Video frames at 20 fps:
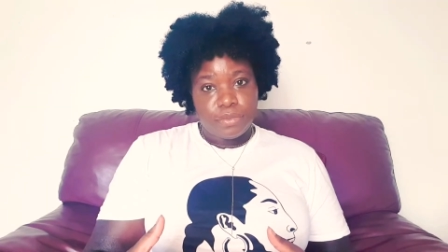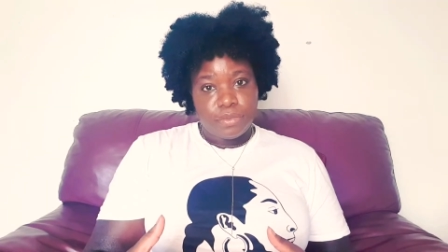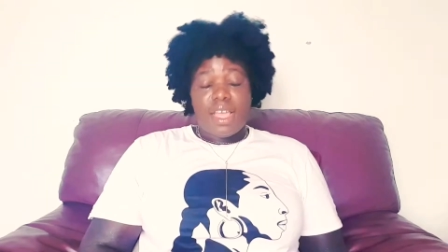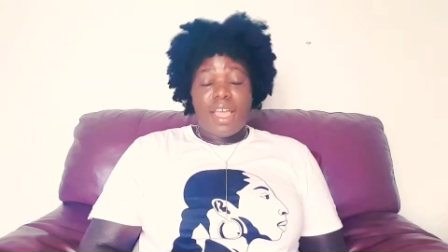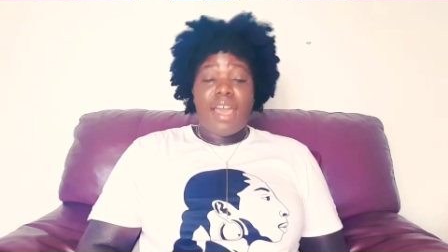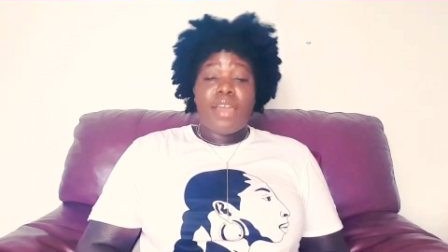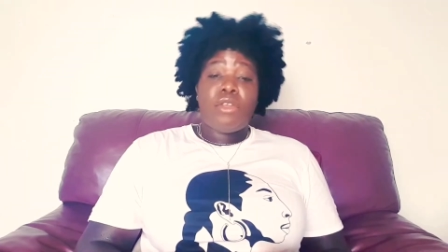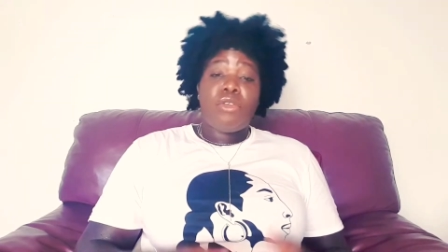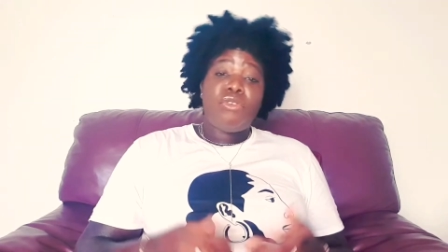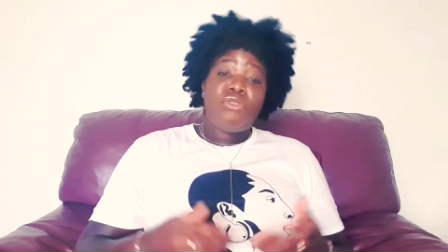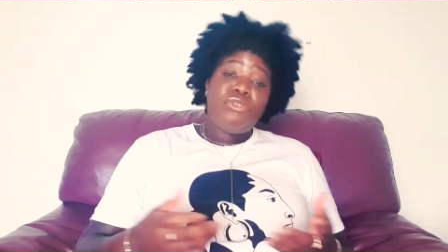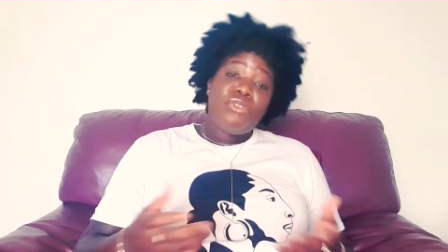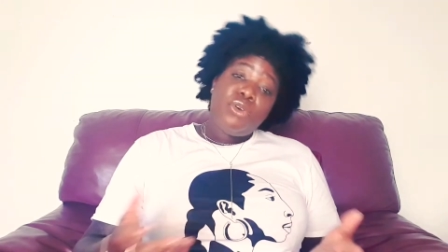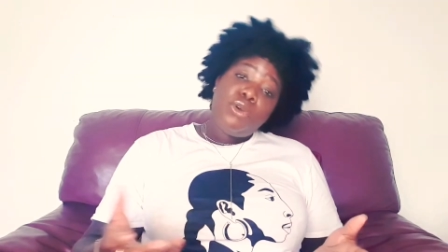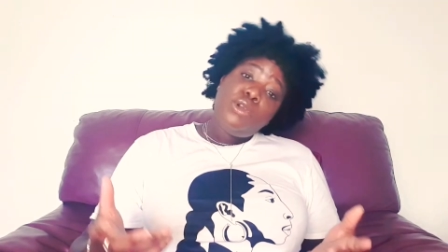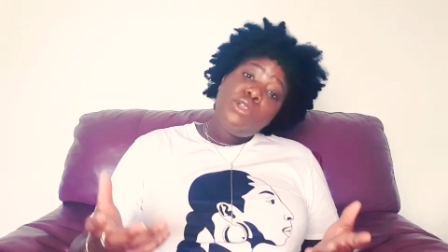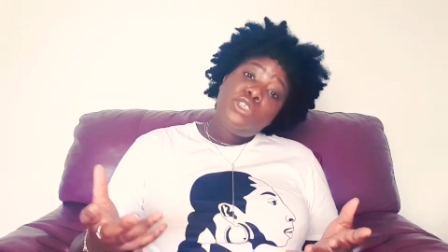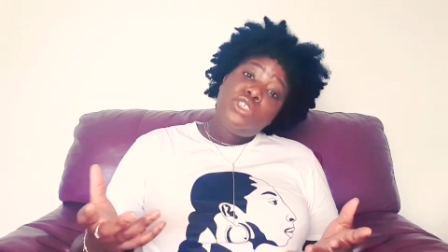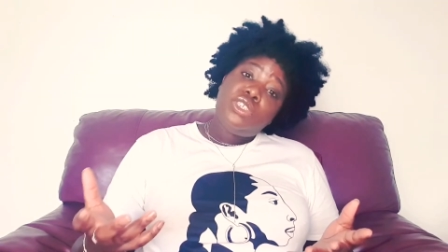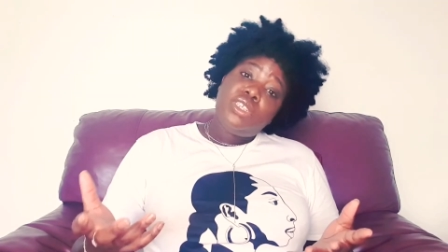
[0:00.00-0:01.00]
And
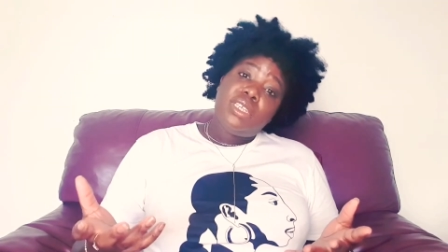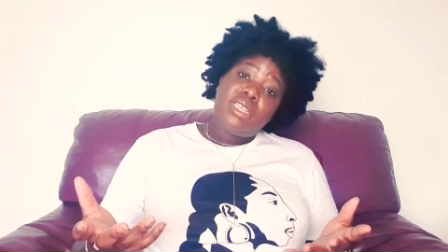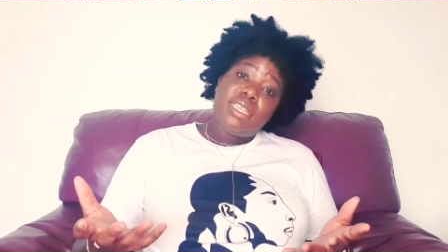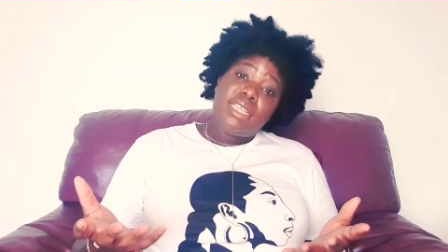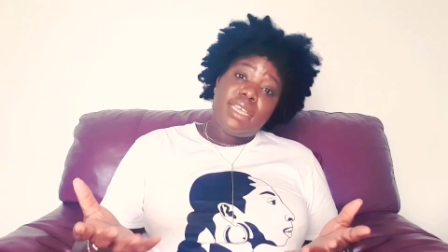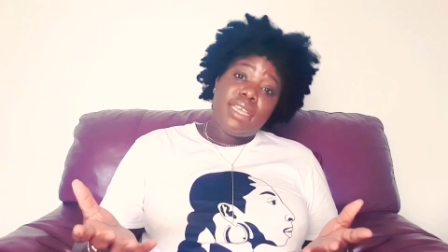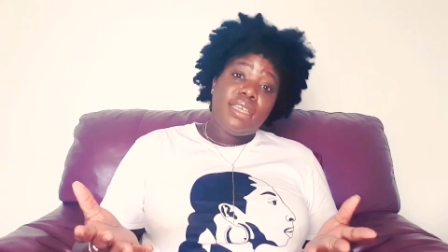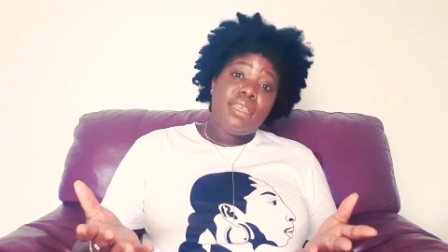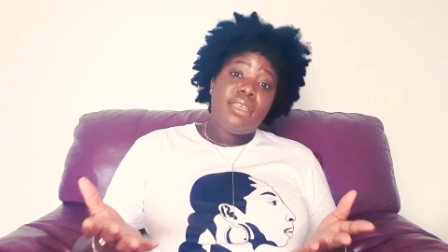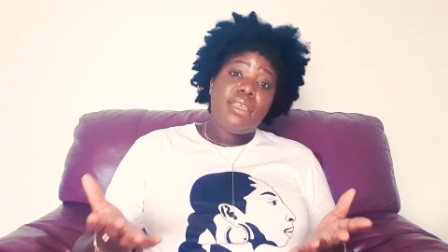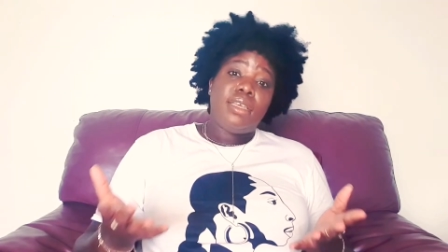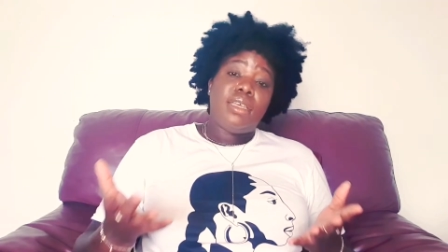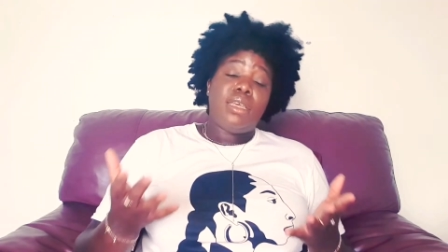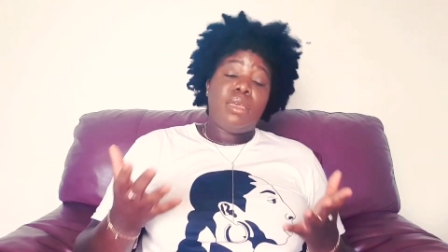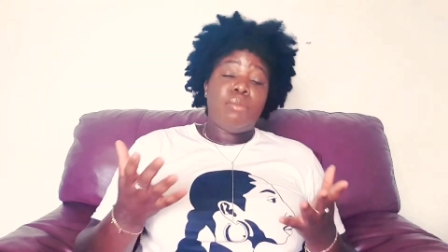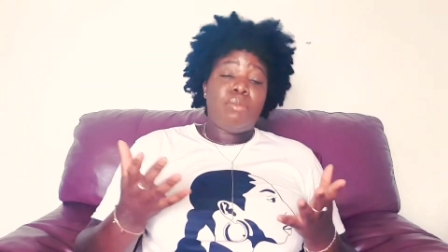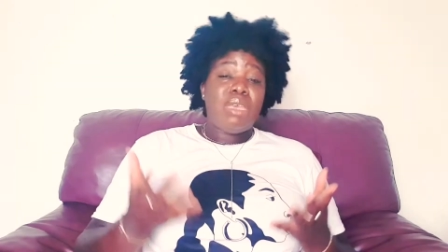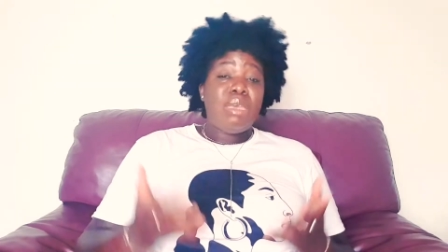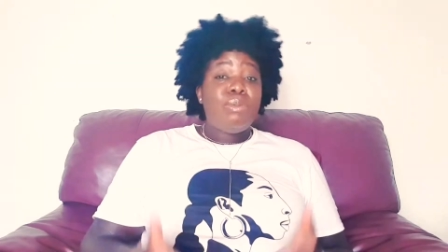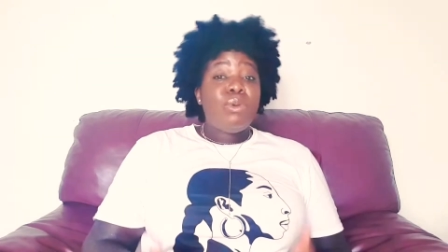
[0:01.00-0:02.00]
unfortunately,
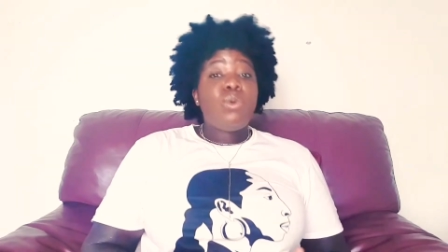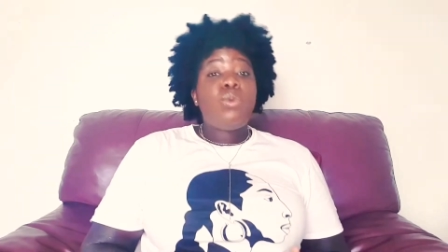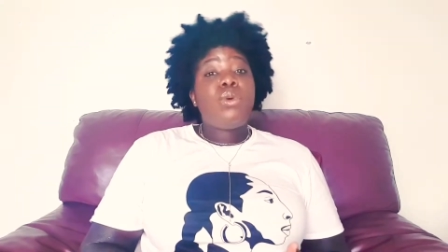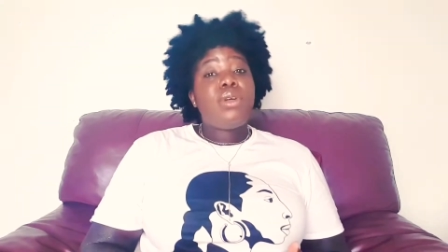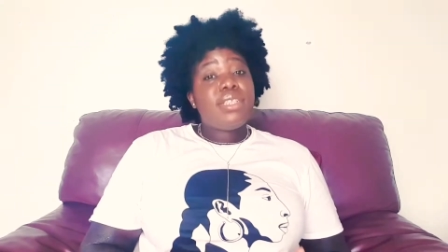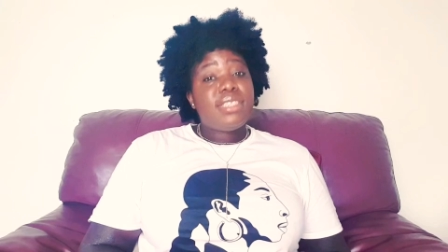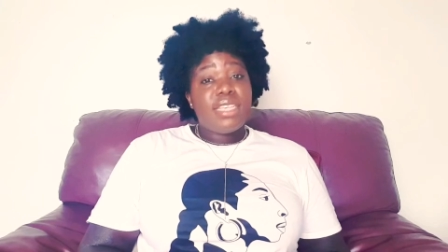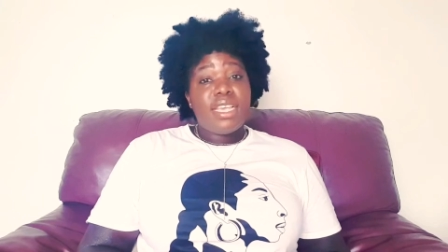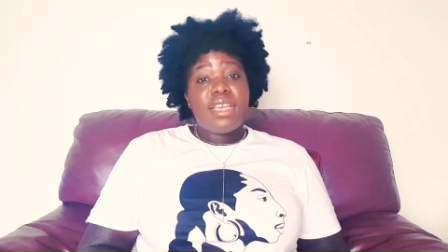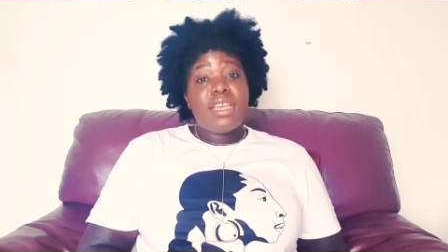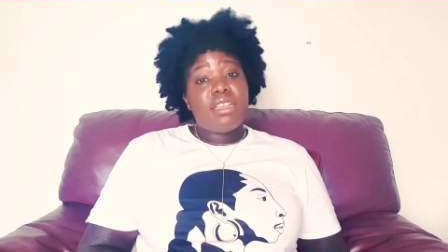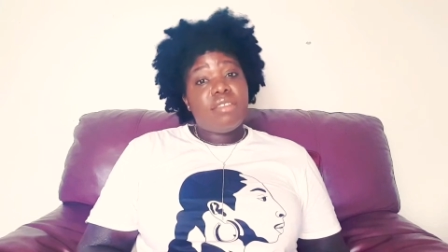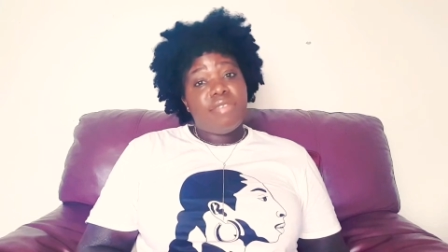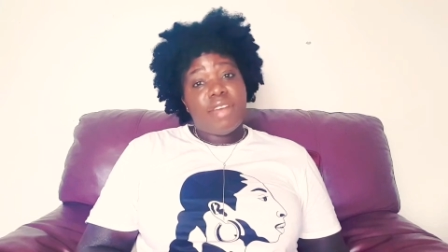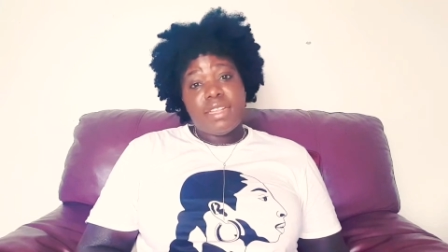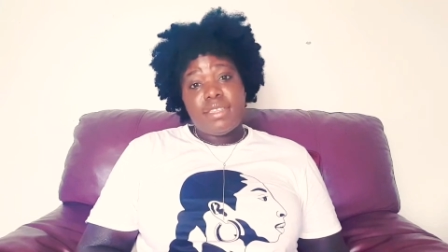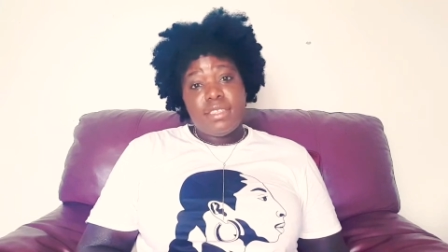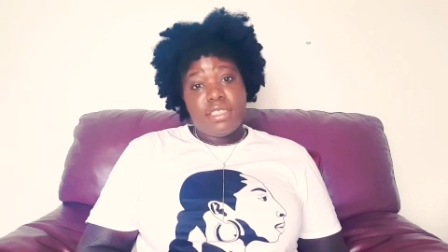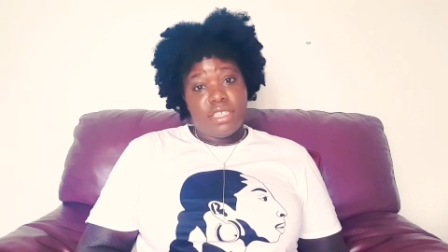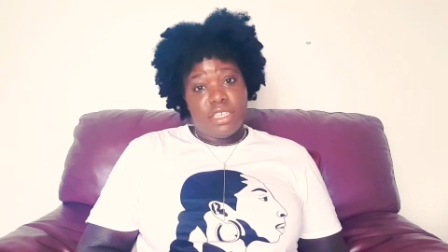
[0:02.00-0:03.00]
people will take
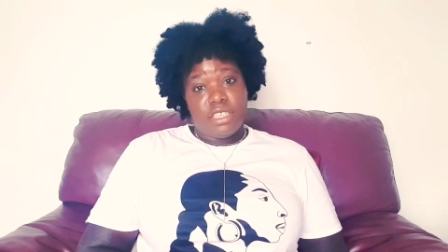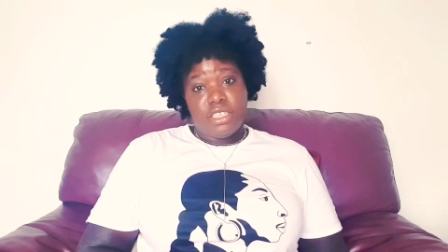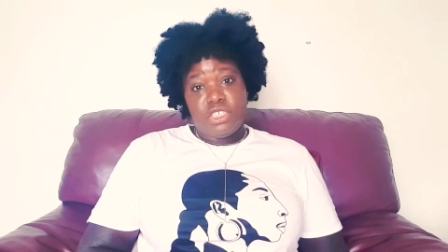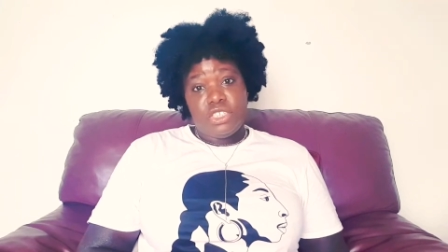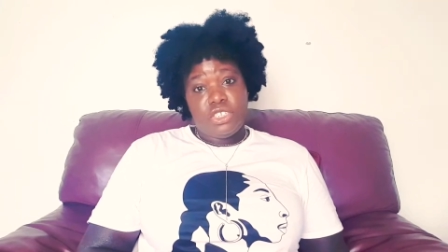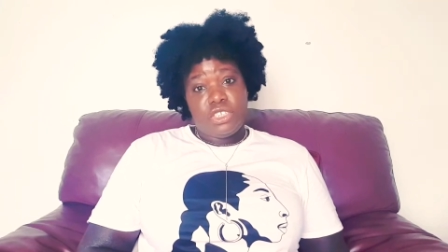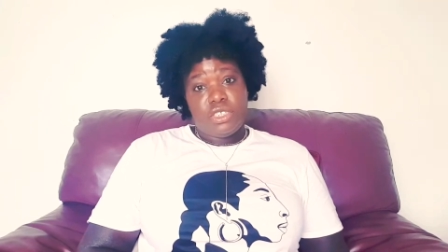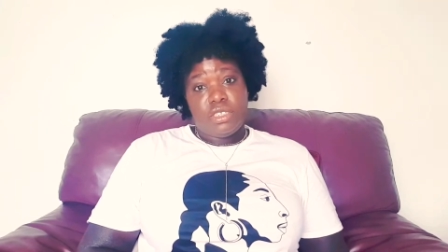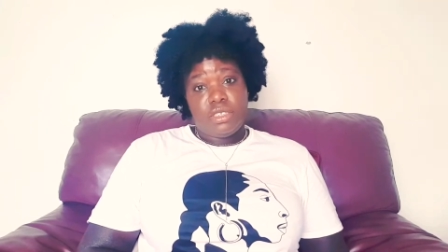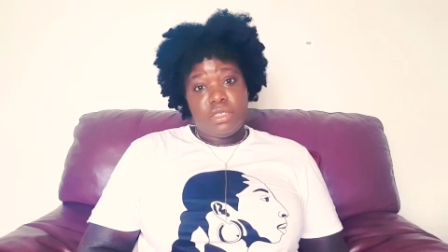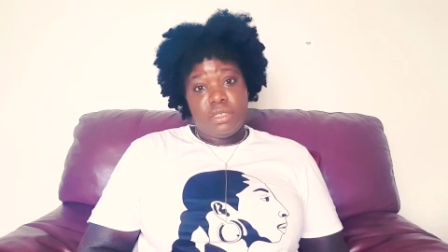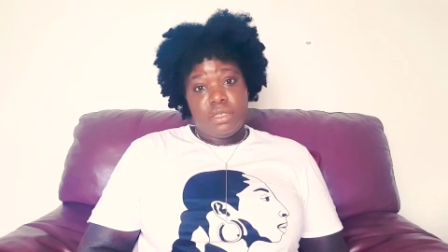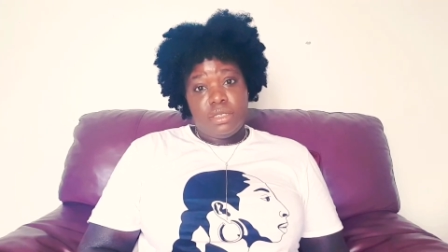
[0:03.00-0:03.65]
advantage,